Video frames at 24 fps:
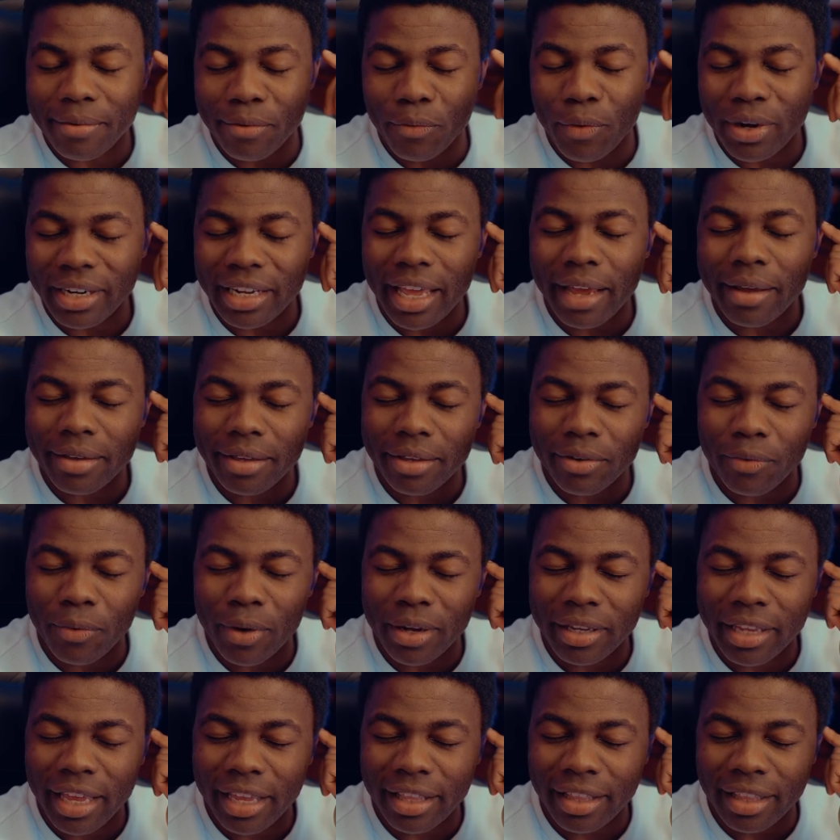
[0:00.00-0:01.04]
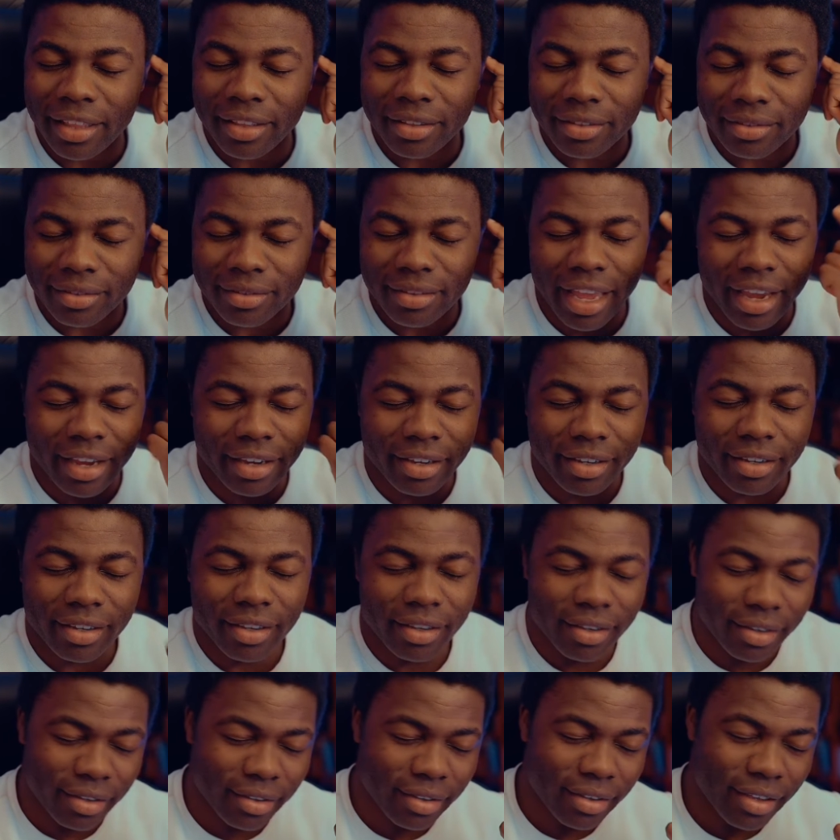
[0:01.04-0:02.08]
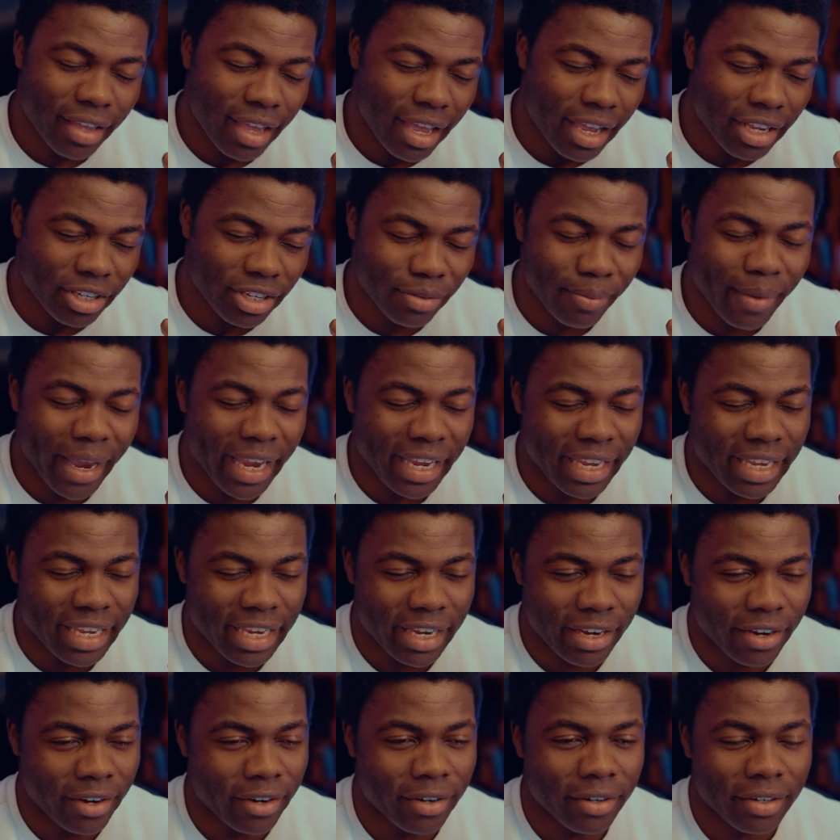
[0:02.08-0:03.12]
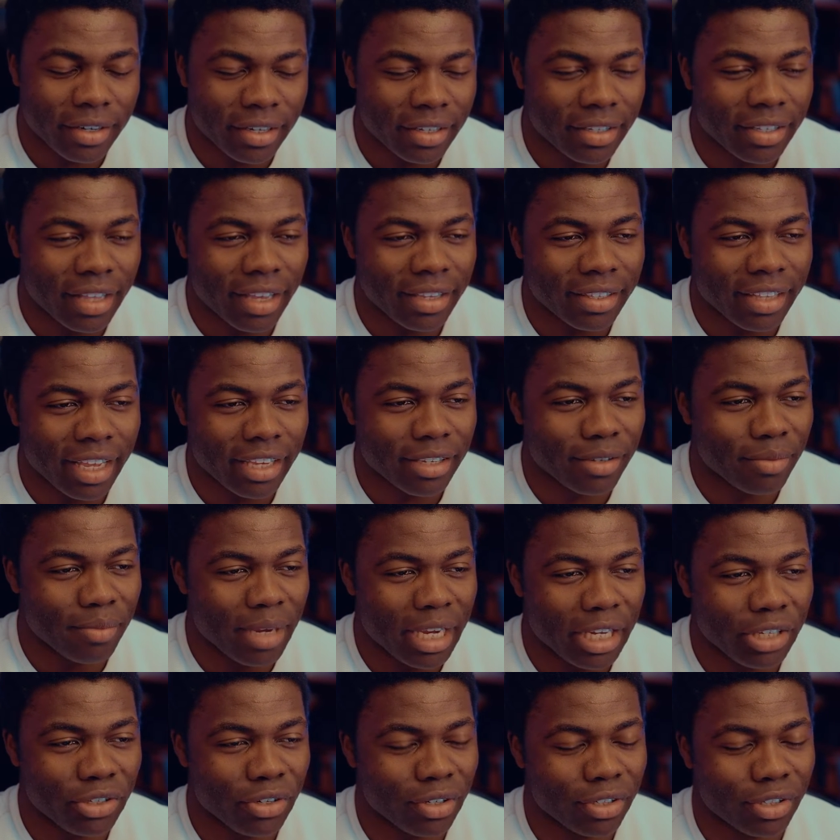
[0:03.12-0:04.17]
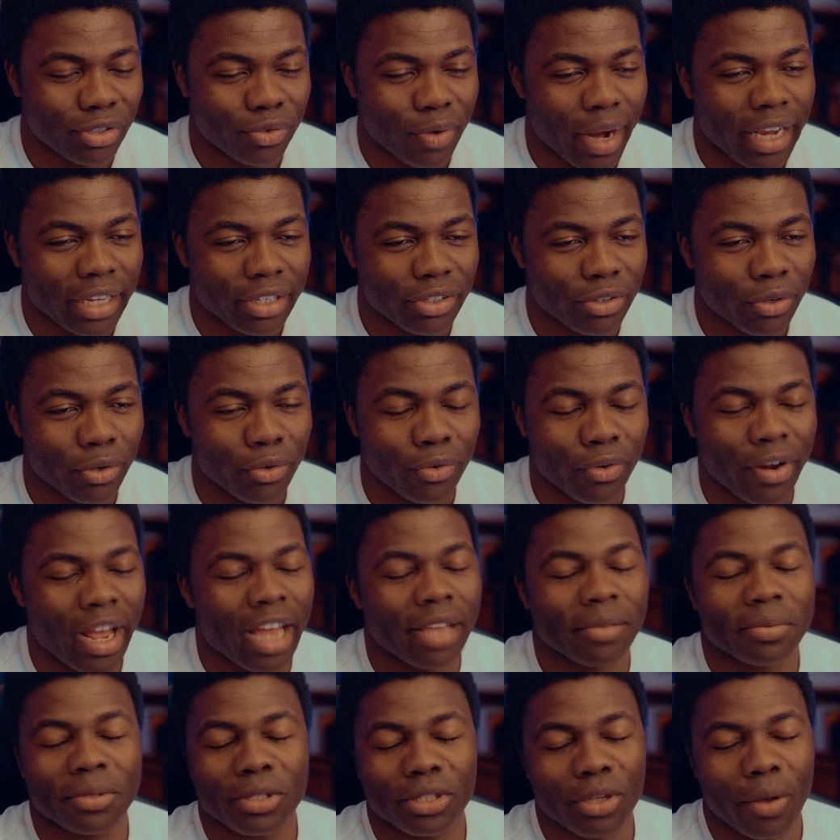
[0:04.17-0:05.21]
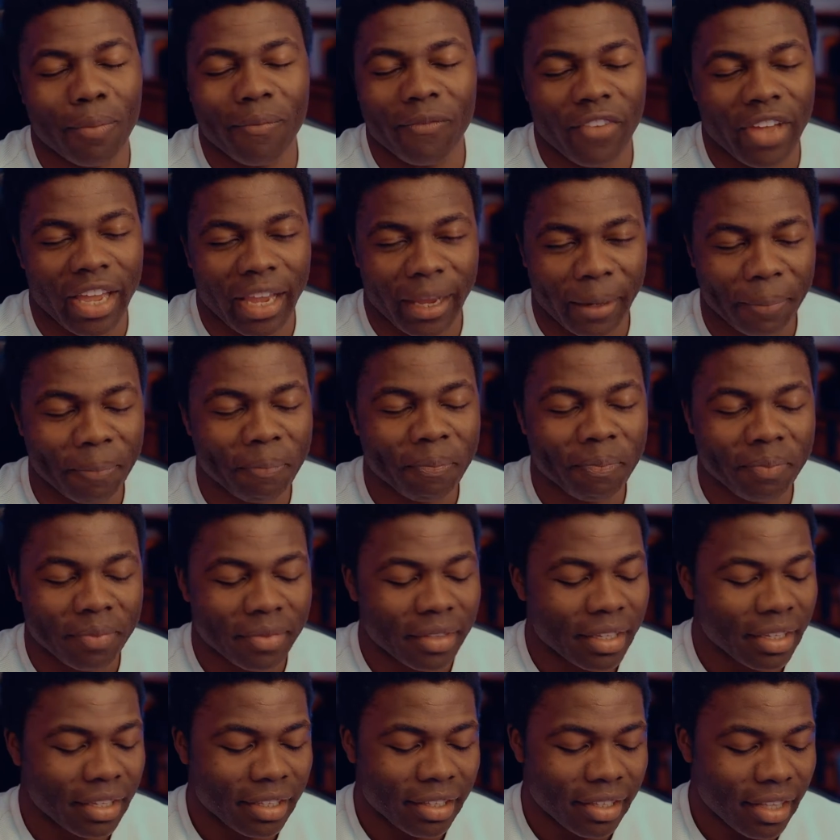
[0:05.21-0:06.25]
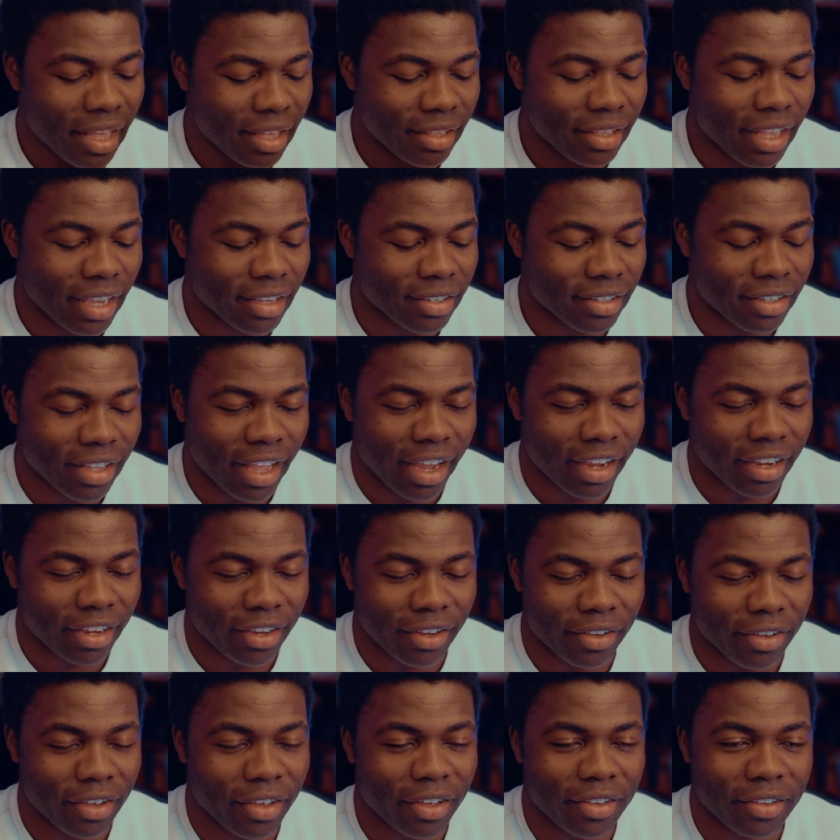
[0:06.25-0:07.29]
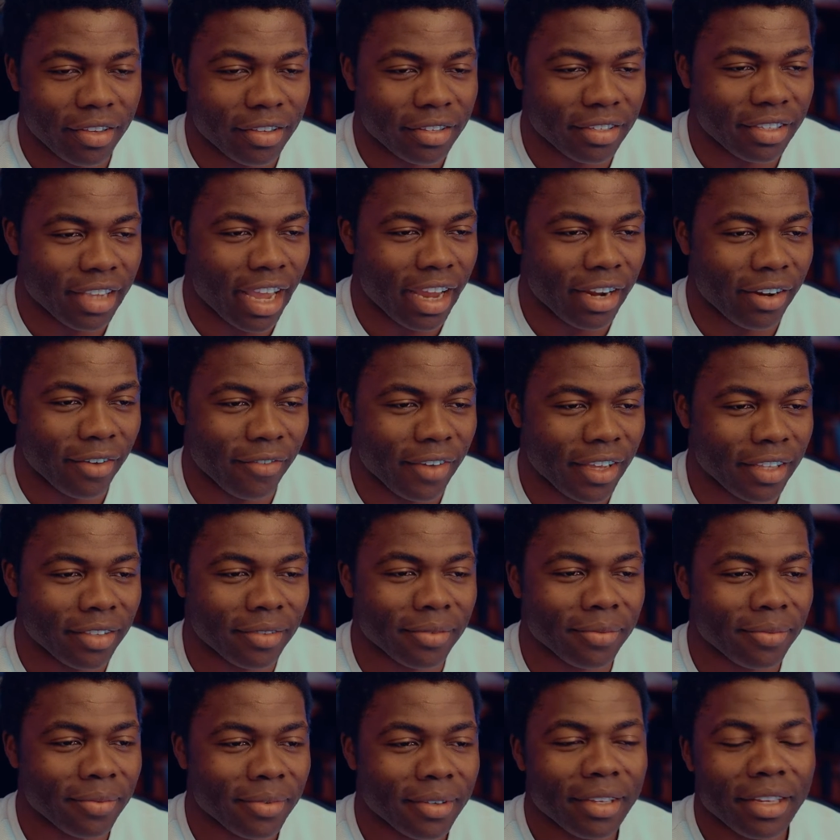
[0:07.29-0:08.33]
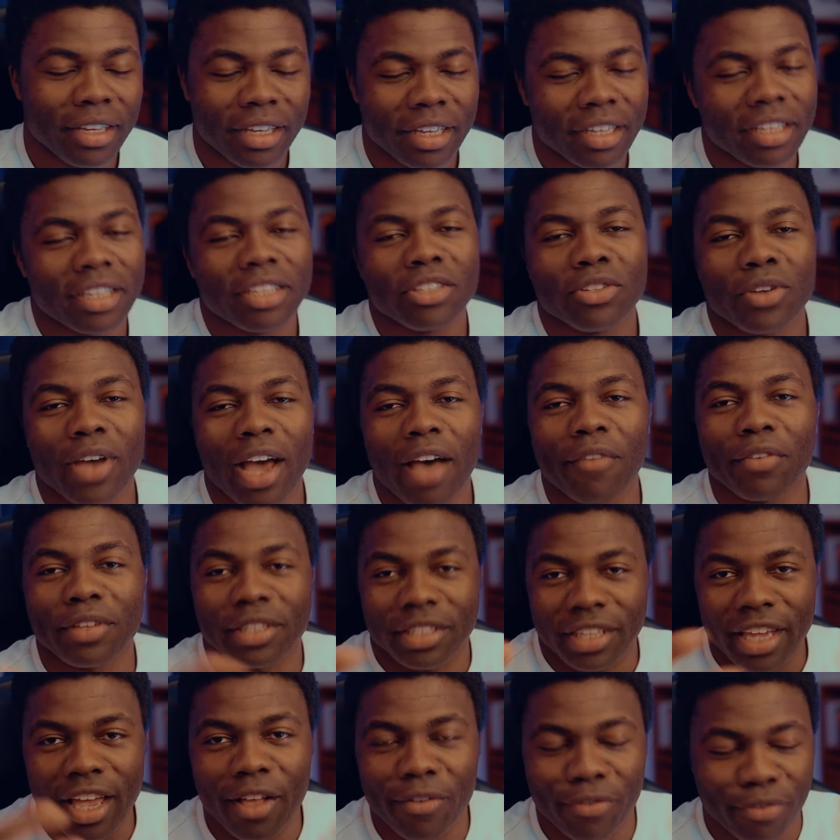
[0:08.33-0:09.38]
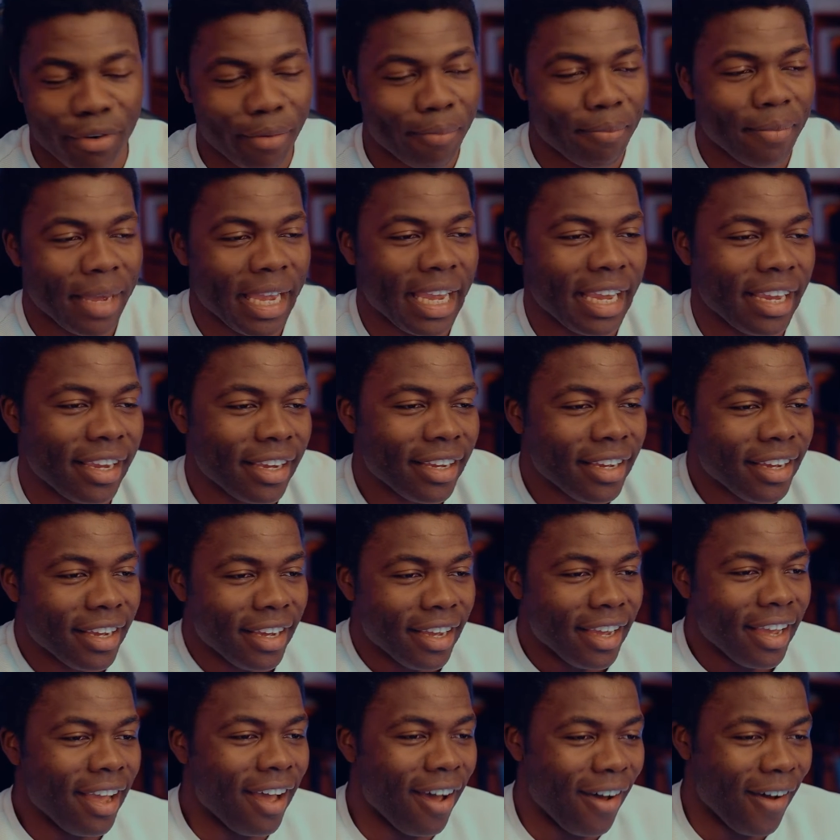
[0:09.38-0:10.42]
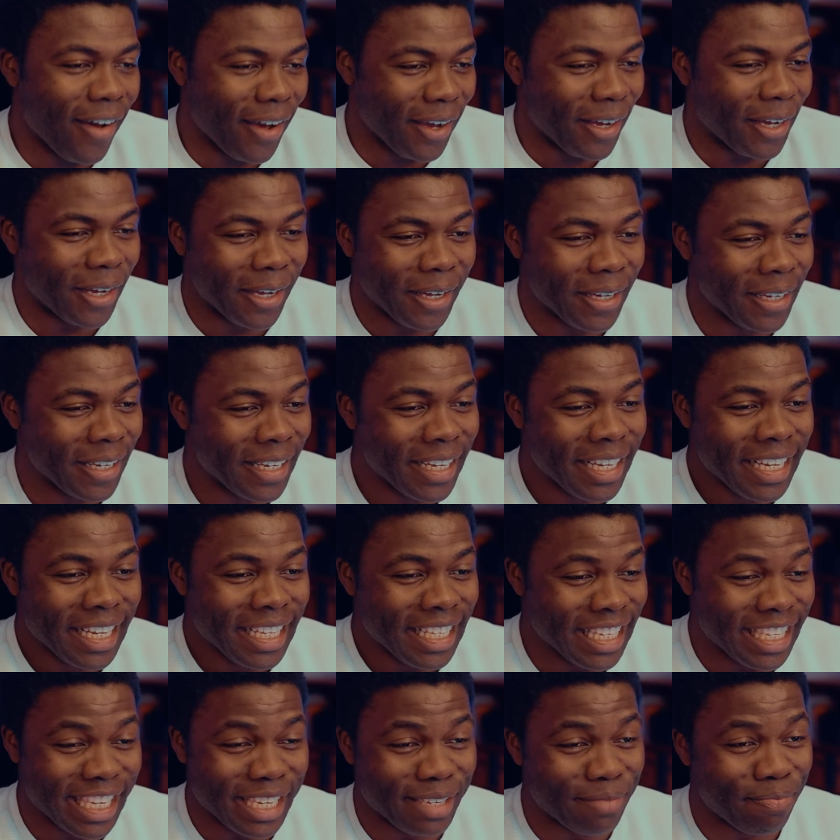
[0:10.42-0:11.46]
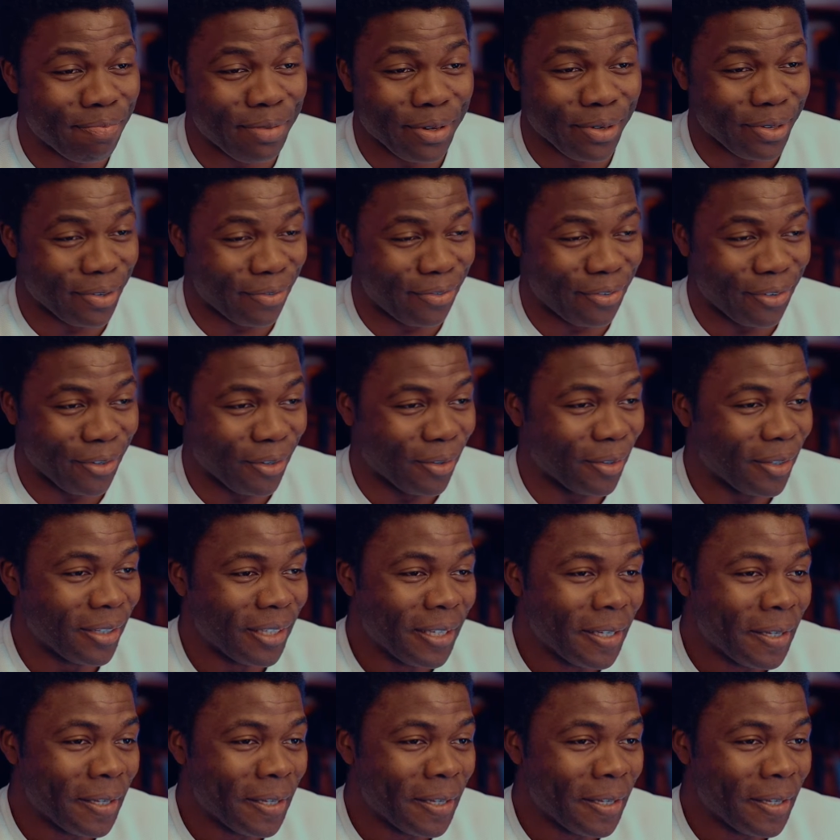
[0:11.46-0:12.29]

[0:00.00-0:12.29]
when I like itch my ear, that's me just trying to grasp something. That's like a sign of it. You have a tell from me. This is beautiful.